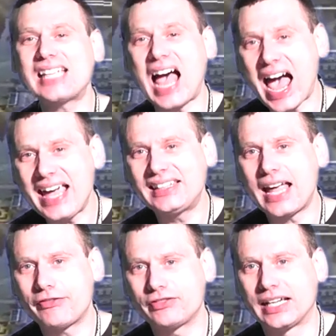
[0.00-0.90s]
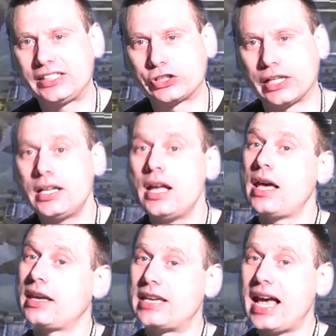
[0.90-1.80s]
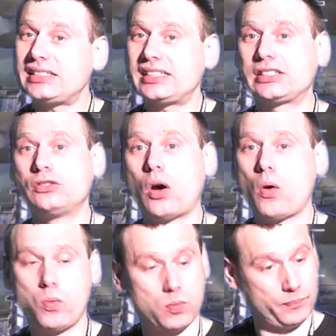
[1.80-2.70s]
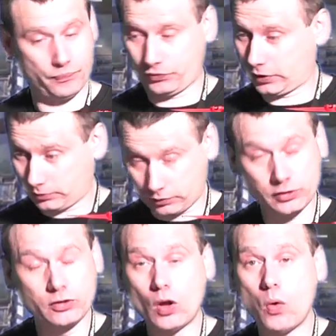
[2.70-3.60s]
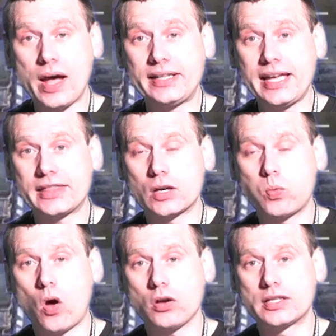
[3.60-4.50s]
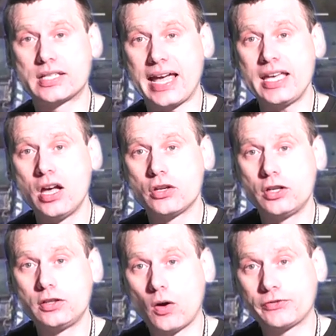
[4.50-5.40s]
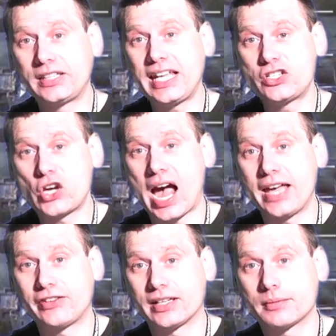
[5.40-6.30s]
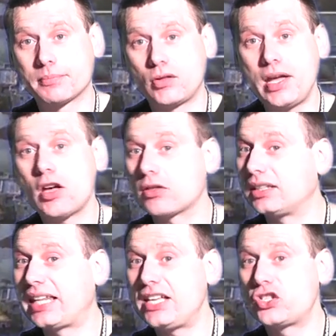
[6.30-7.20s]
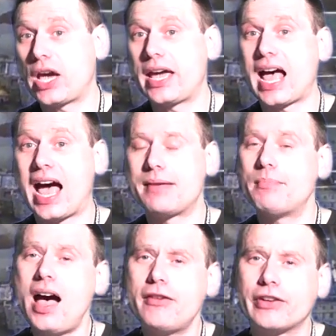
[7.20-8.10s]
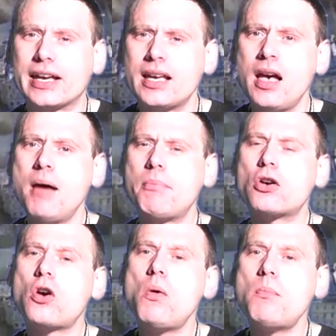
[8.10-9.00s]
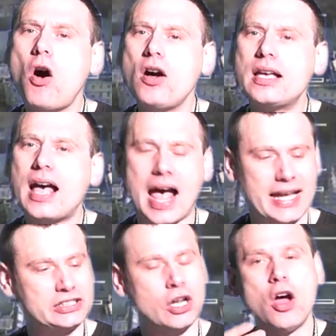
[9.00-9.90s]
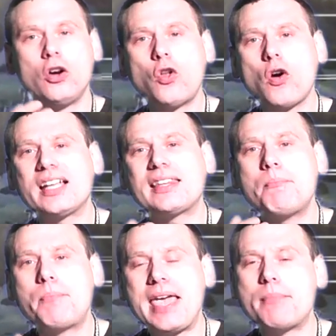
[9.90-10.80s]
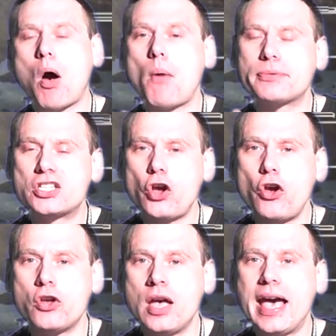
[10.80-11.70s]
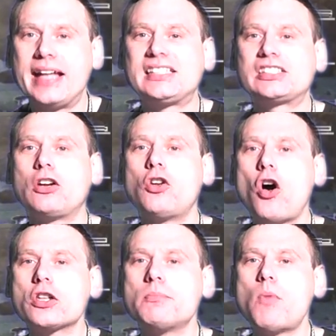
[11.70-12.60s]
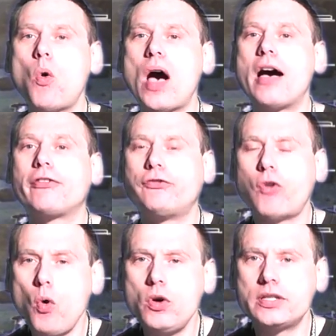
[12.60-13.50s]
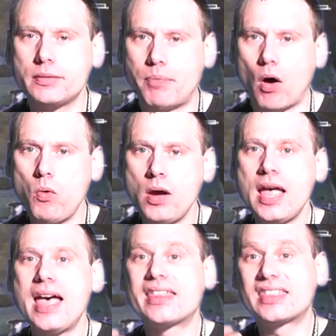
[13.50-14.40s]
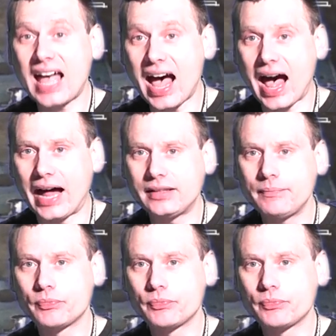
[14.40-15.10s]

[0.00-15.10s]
high definition. Yes, it's nowhere near the quality, of the DJI Phantom 3 or the DJI Mavic, but come on guys, look at the Bebop 2. It is a lot more affordable than